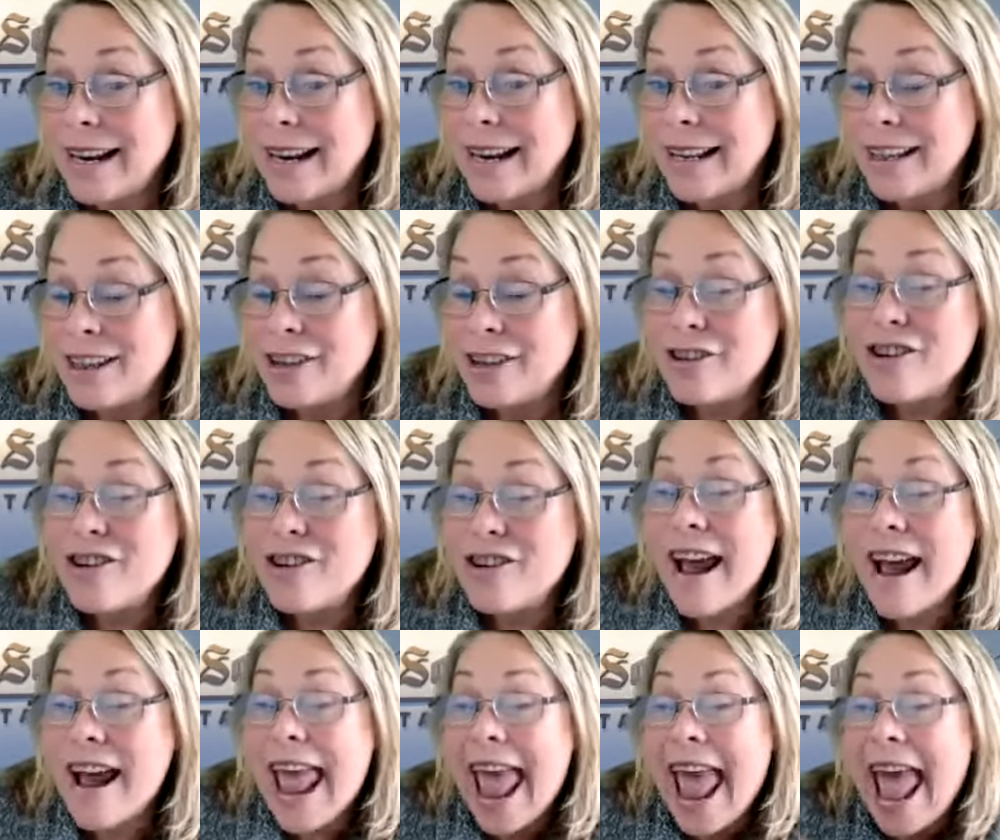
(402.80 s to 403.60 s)
they're
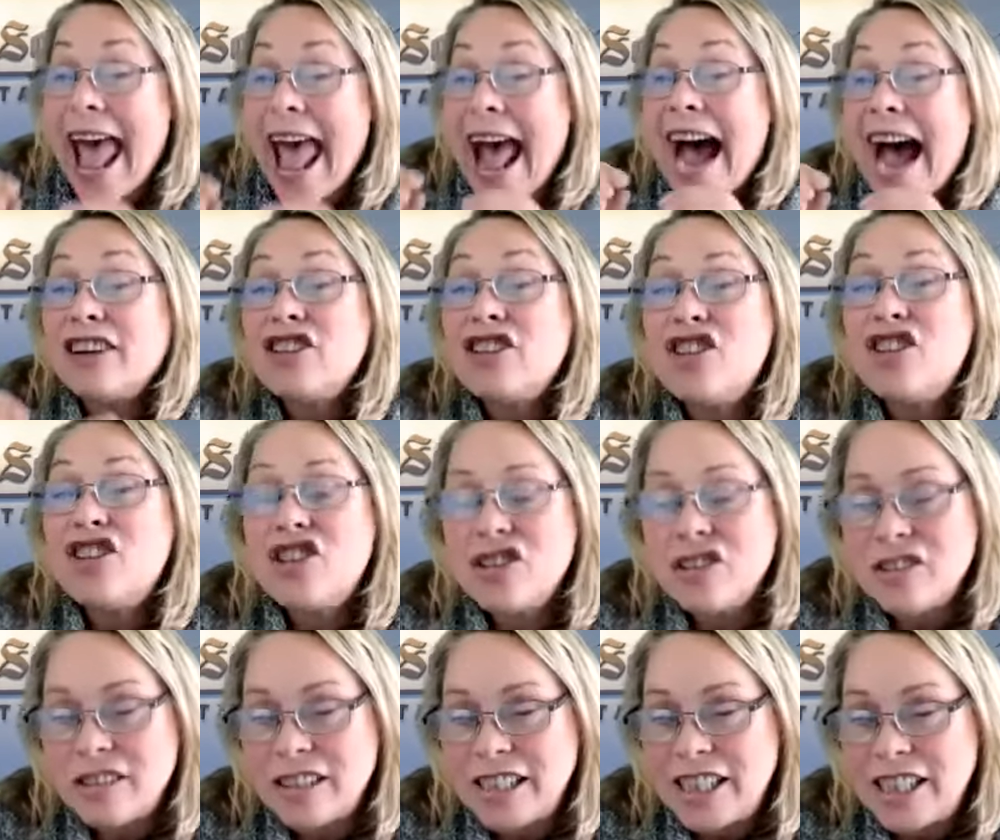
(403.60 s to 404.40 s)
not
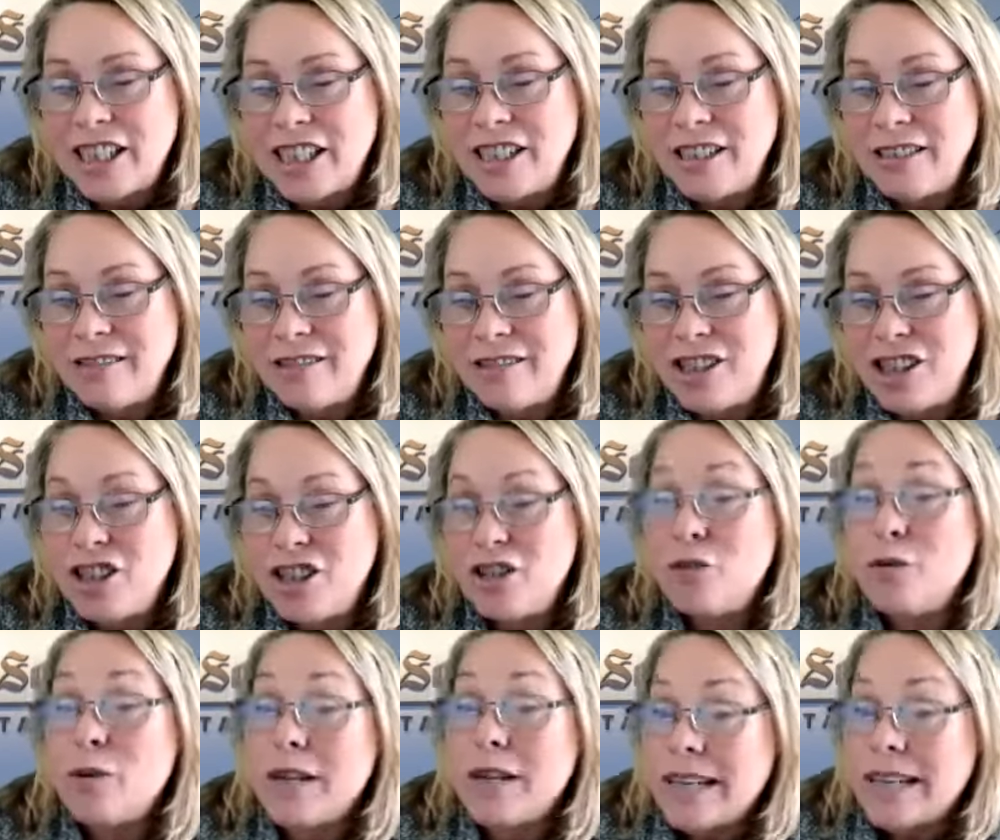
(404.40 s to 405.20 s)
actually
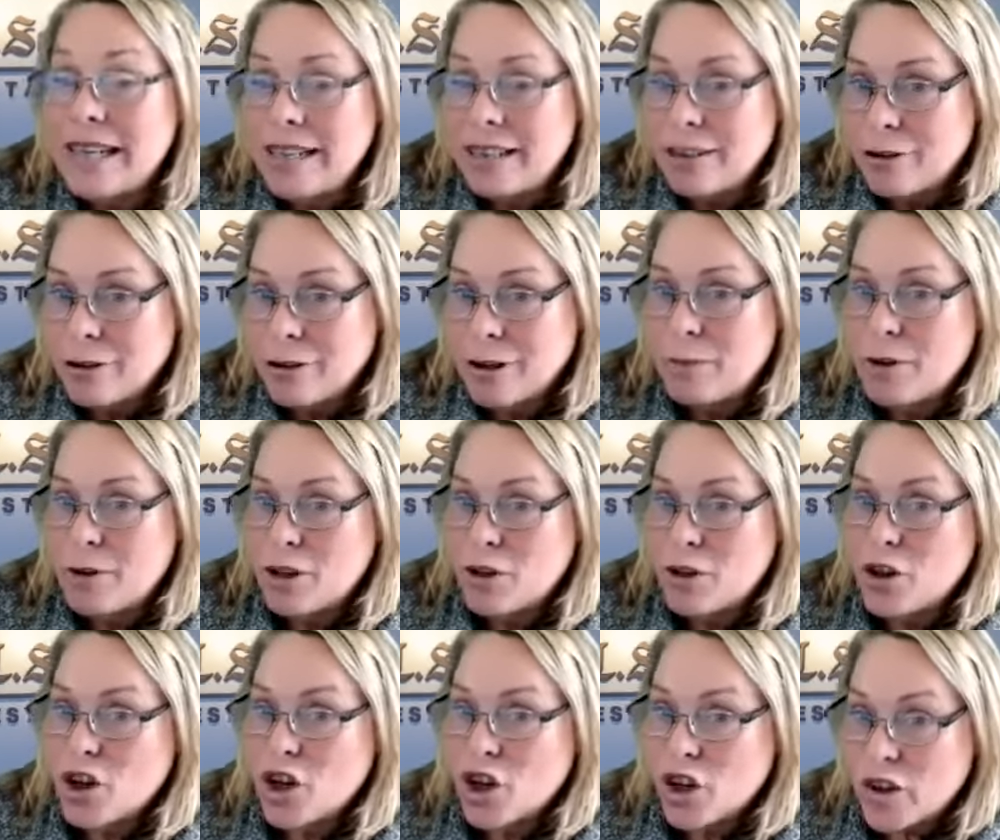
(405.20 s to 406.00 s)
doing
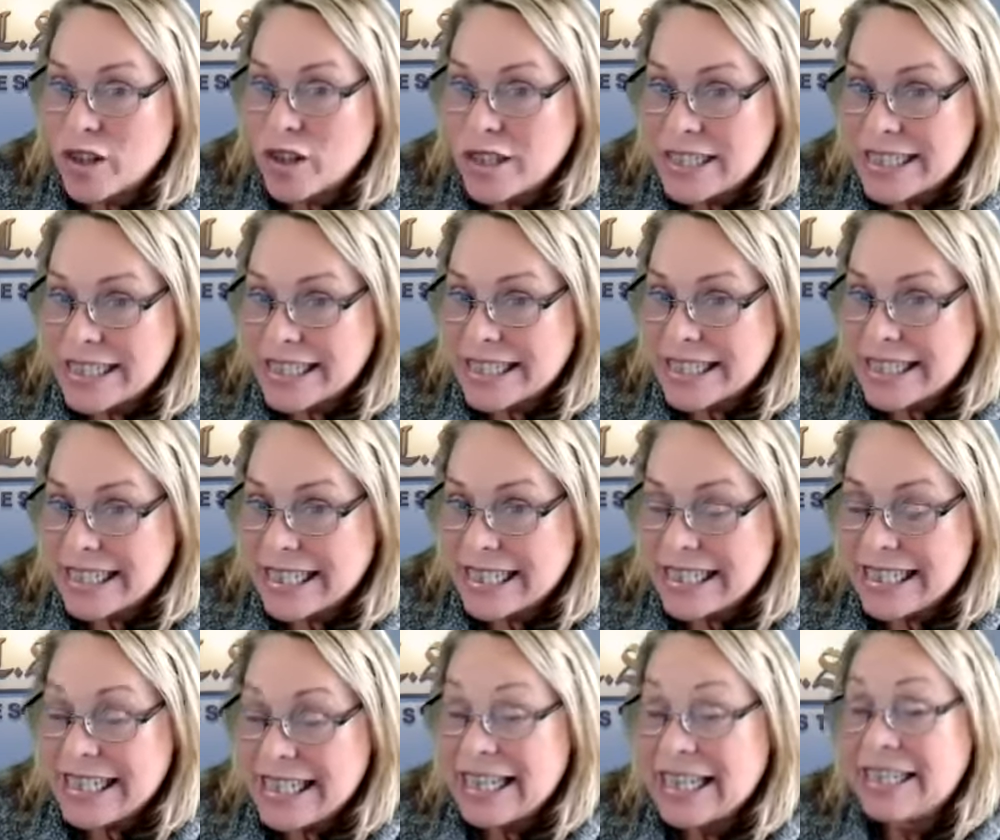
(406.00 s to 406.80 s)

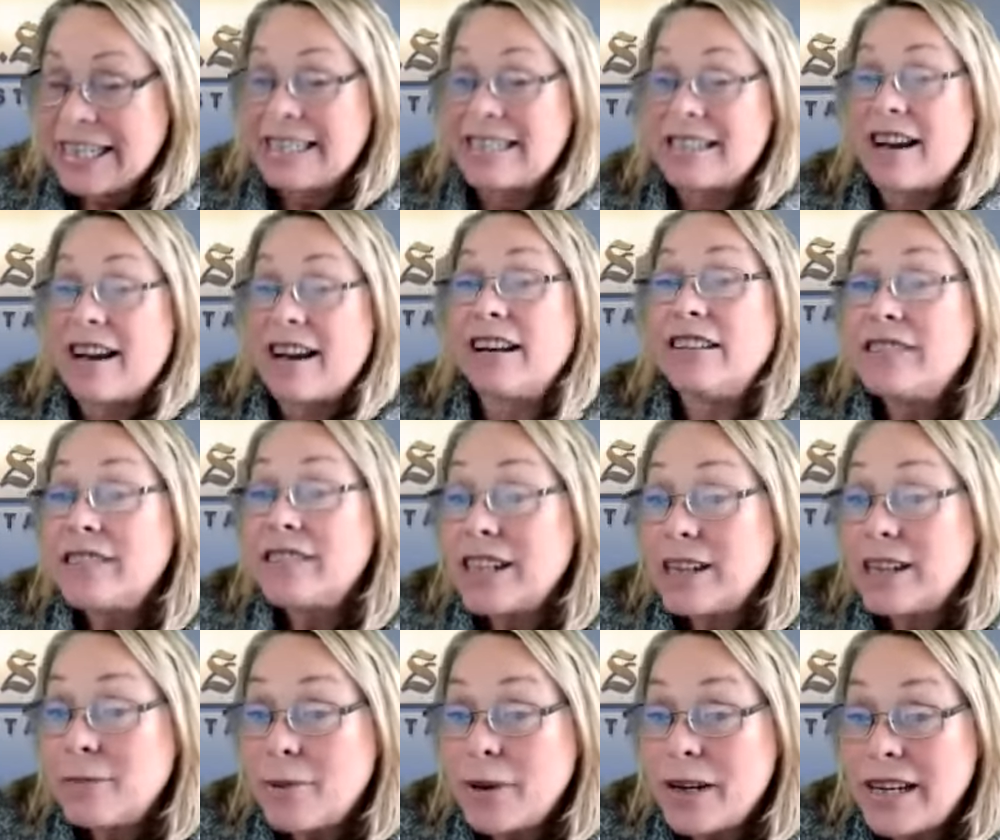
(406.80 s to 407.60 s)
cryptocurrency in a title
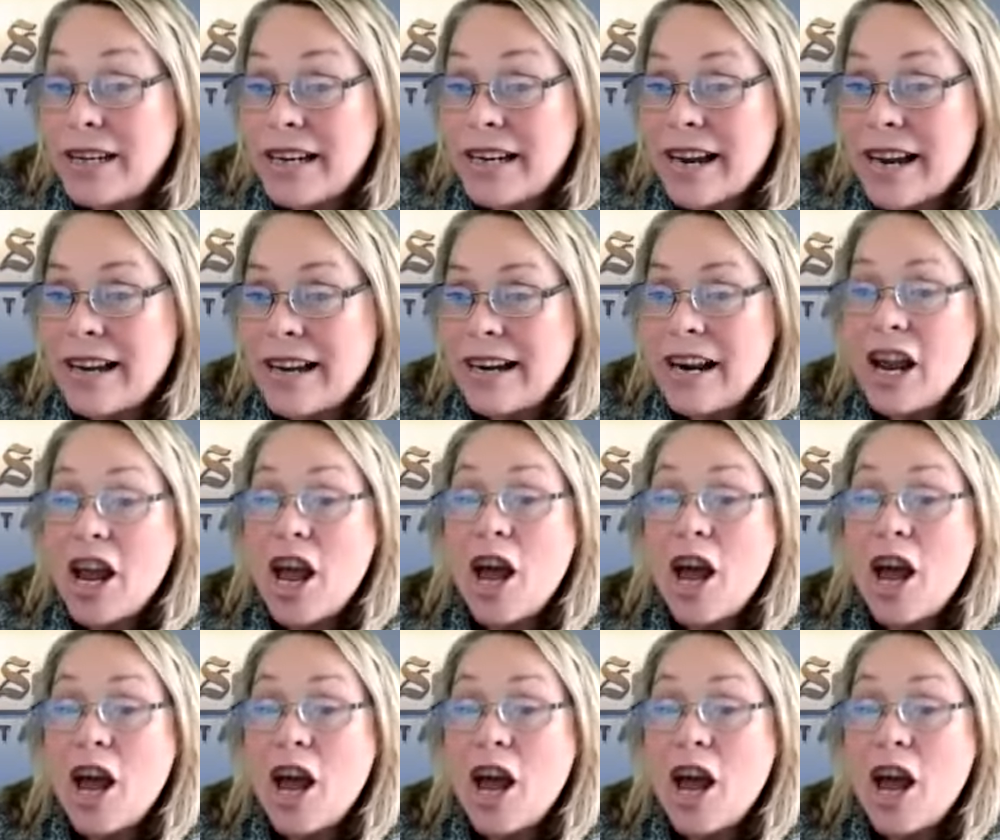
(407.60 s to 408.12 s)
company yet,